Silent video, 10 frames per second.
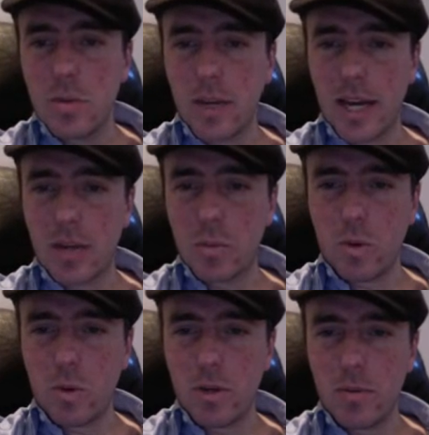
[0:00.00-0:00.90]
we had
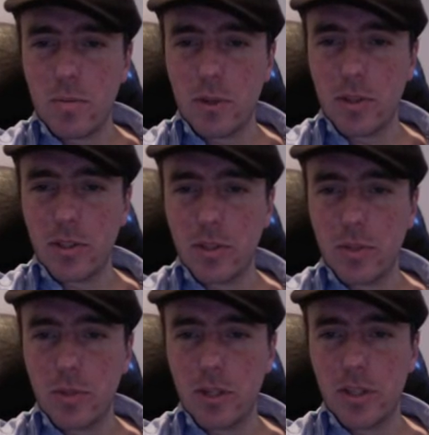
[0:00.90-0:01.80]
one person
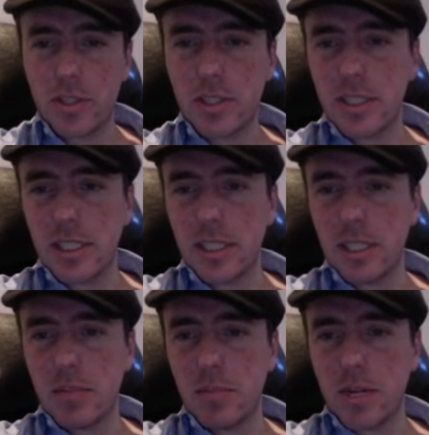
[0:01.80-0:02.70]
who purchased
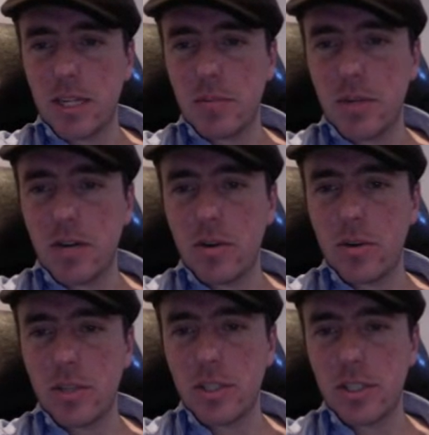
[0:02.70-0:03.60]
the
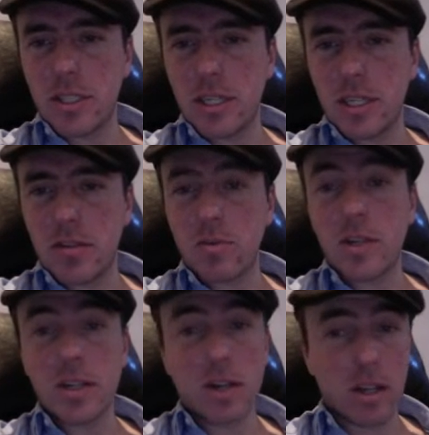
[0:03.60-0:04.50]
McNamara, which is the
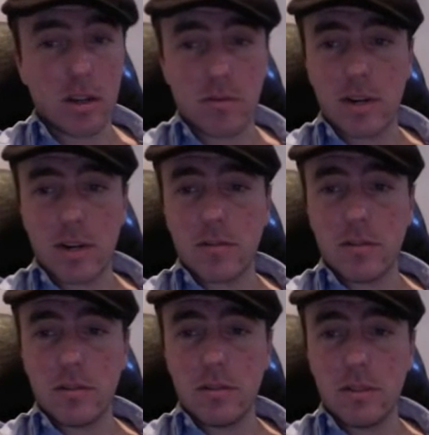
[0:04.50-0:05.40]
$3
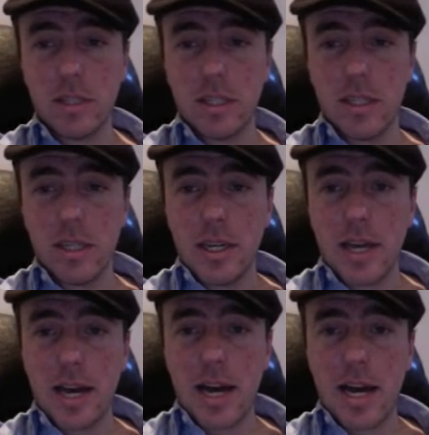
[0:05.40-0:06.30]
rifle.
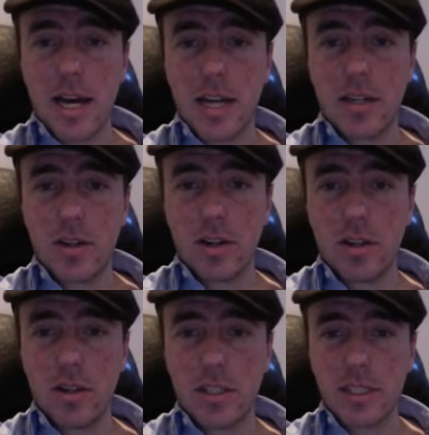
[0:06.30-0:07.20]
And
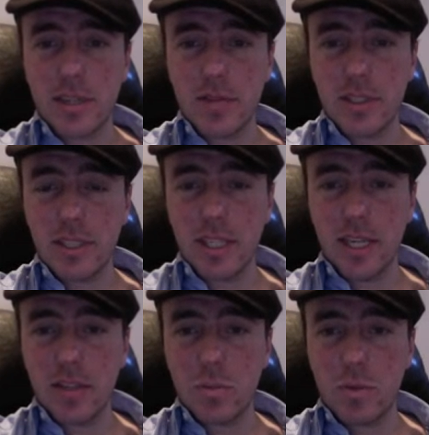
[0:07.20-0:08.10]
on the
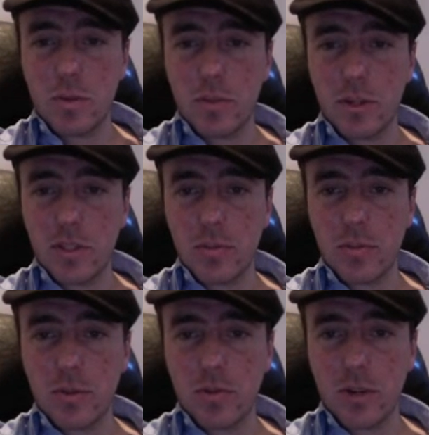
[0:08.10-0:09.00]
17th, one person
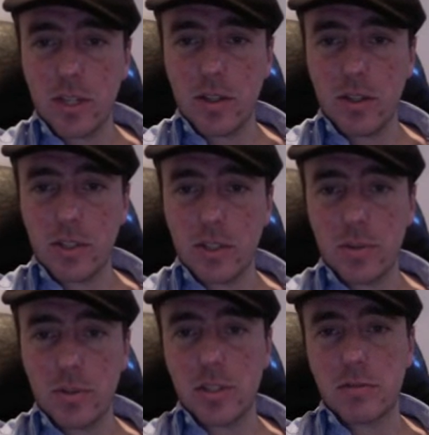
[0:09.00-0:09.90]
bought the rocket
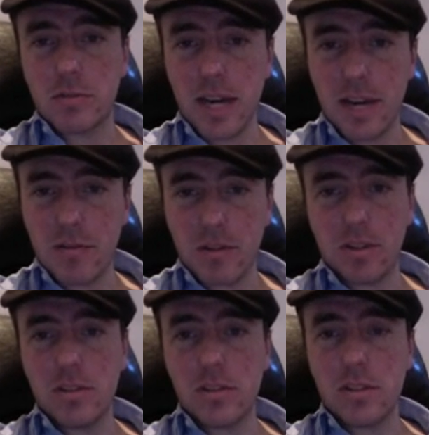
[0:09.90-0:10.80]
launcher, which is
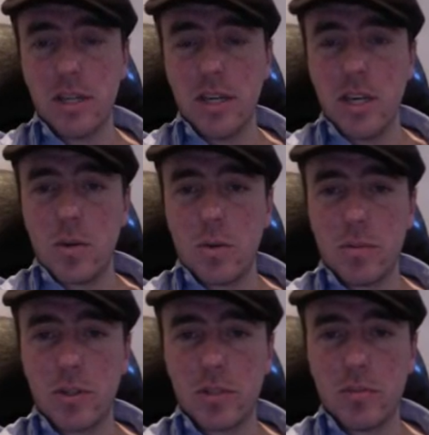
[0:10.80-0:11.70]
$5. One
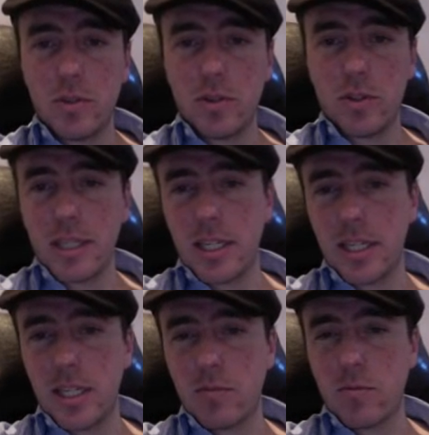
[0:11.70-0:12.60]
person bought
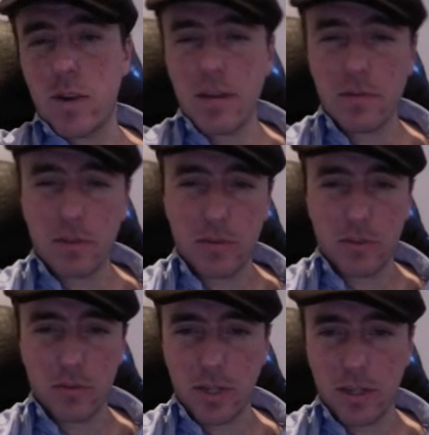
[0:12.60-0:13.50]
the rifle for
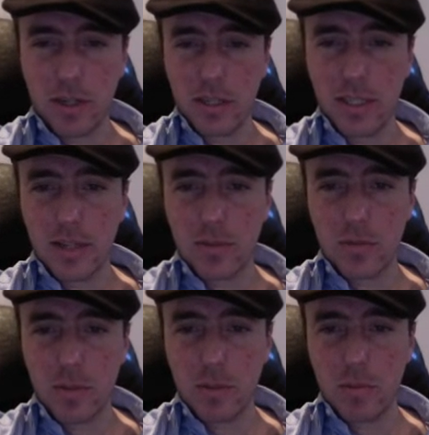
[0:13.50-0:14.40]
$3 and then
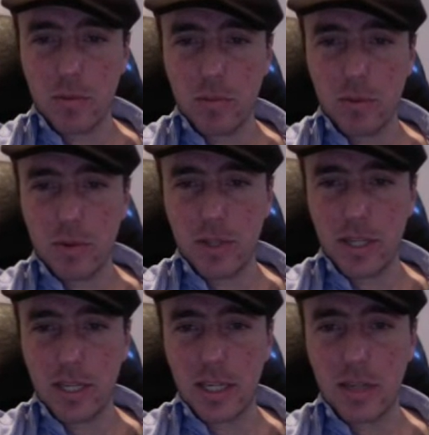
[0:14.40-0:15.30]
three people bought
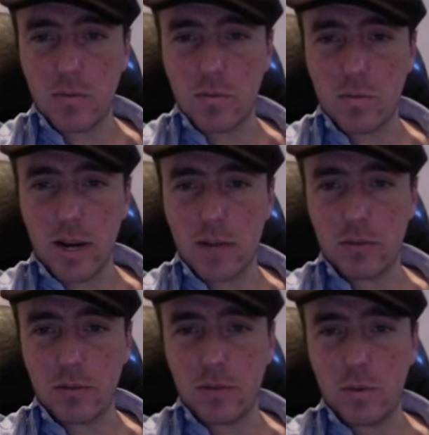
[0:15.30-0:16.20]
the
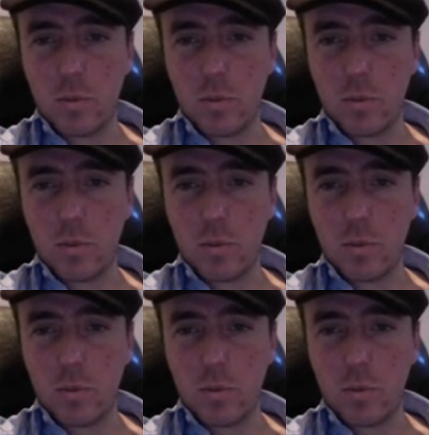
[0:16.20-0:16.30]
rifle for